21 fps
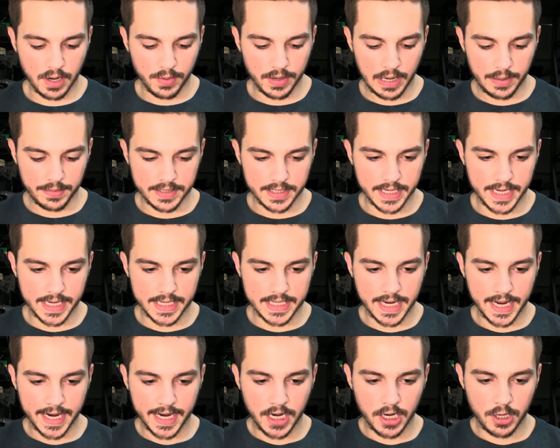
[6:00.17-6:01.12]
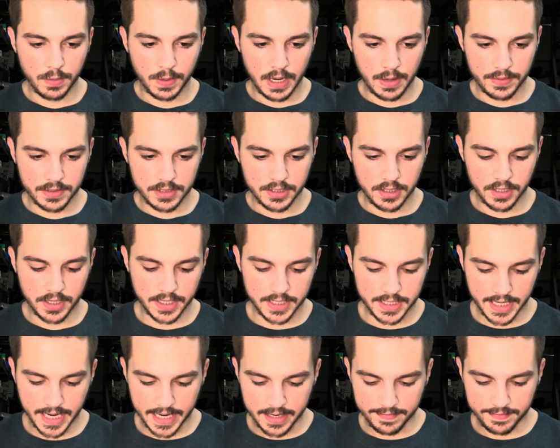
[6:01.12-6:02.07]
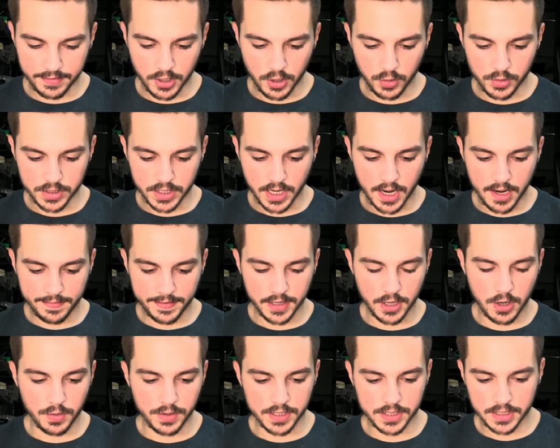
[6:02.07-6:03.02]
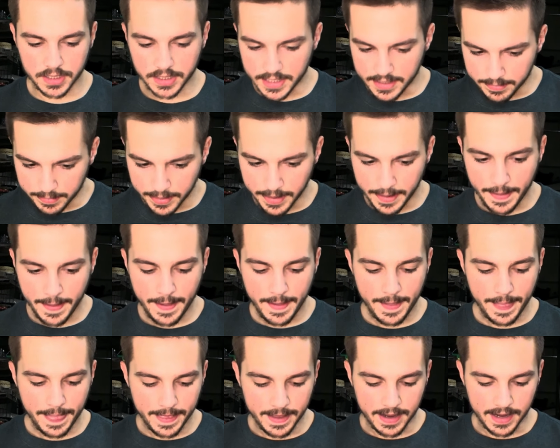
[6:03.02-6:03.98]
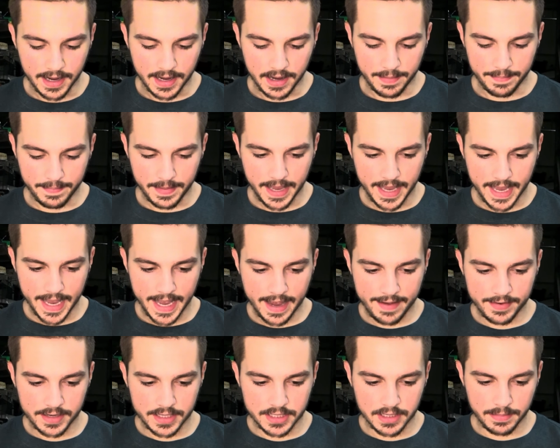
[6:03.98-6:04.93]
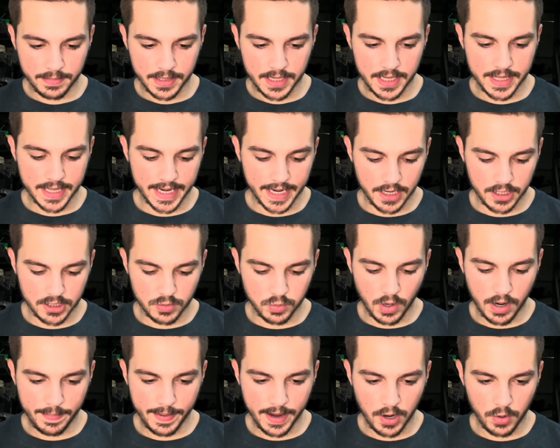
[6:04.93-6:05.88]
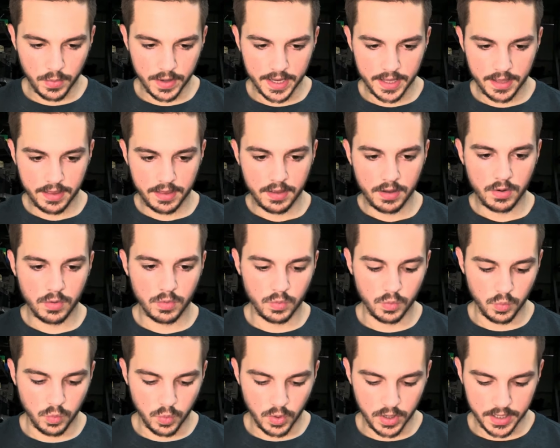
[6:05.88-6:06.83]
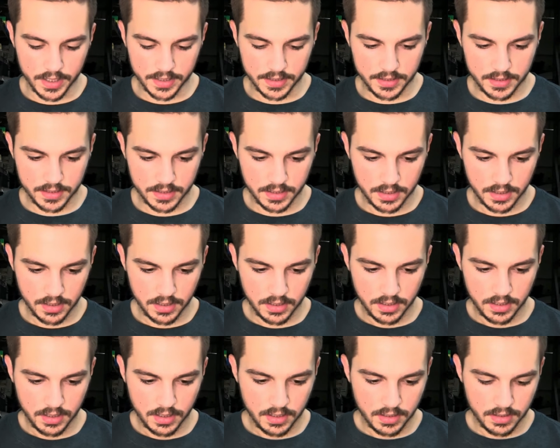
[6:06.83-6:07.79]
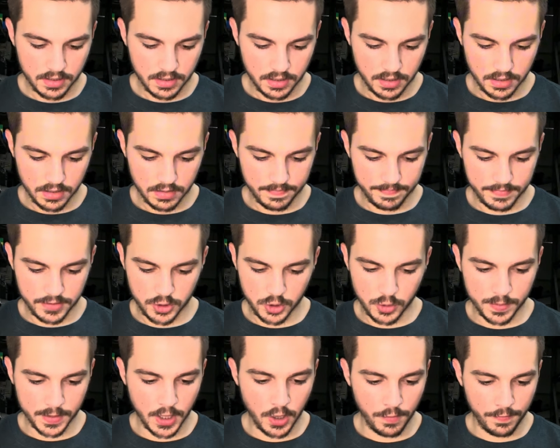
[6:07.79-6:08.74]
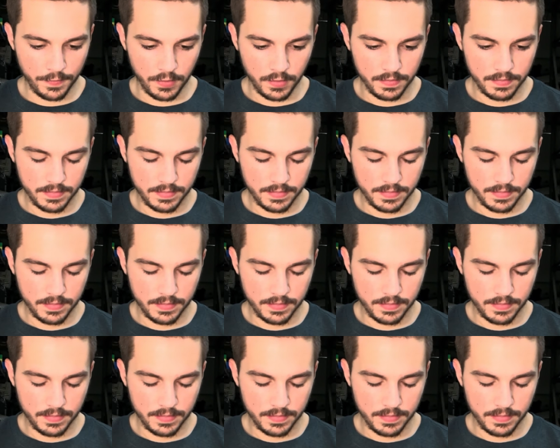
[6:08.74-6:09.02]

when I was getting tired, when I was starting to kind of doze off and go to sleep, having somebody that I could swap out with was super helpful.